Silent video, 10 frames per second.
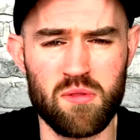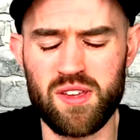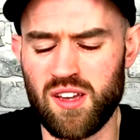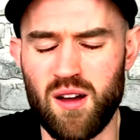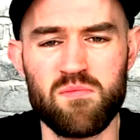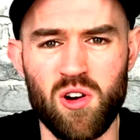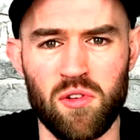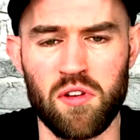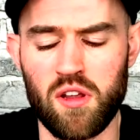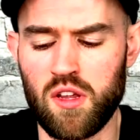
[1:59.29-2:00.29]
I mean, come on.
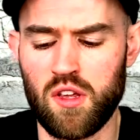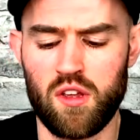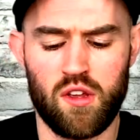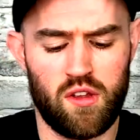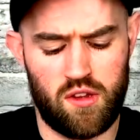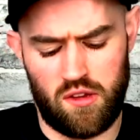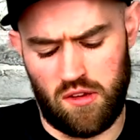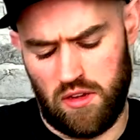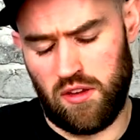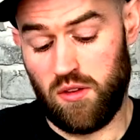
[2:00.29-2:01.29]

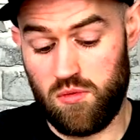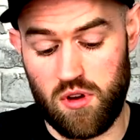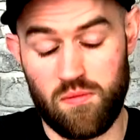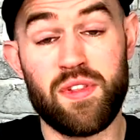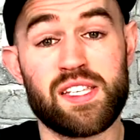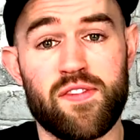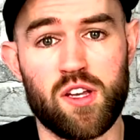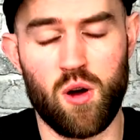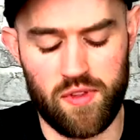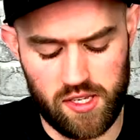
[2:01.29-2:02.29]
Well, let's have a
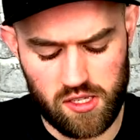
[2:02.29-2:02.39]
go on this.